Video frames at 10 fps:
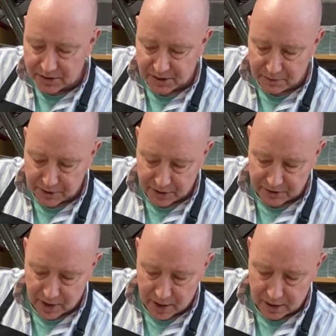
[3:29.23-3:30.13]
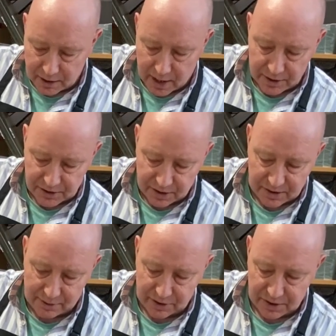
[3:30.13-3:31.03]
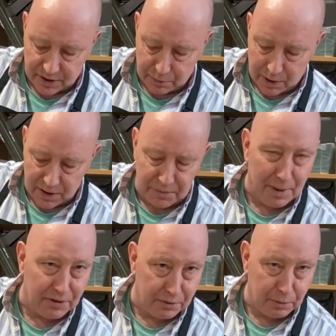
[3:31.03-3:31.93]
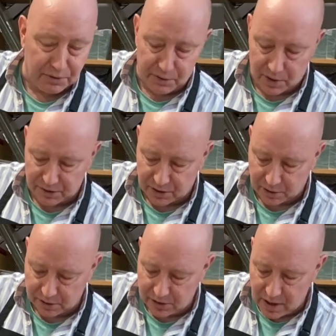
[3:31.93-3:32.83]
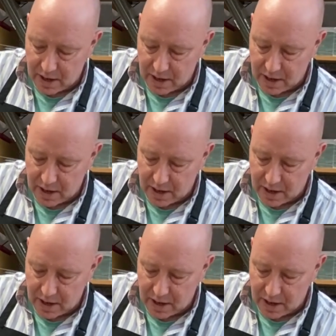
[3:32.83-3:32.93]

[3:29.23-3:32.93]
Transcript: Tiffany's day in the 1870s when this method was first used.